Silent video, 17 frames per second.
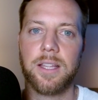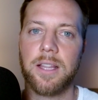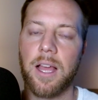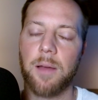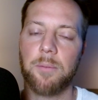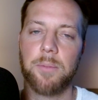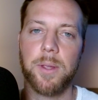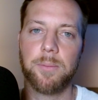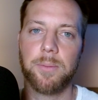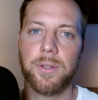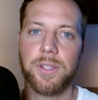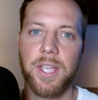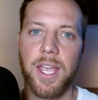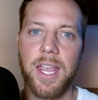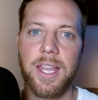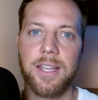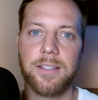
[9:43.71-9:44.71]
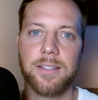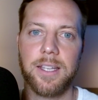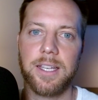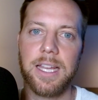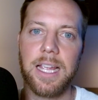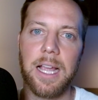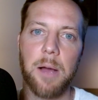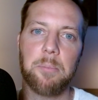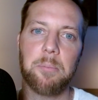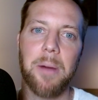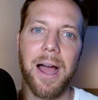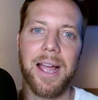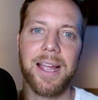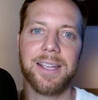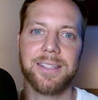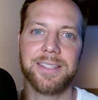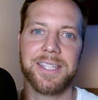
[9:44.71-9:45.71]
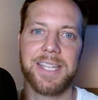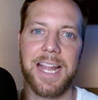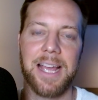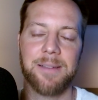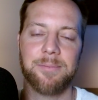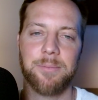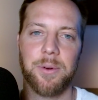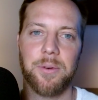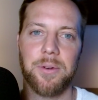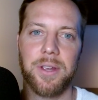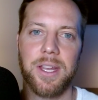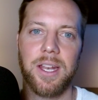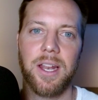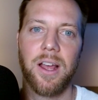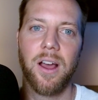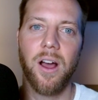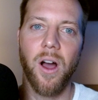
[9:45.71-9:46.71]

that people take is they take a biased standpoint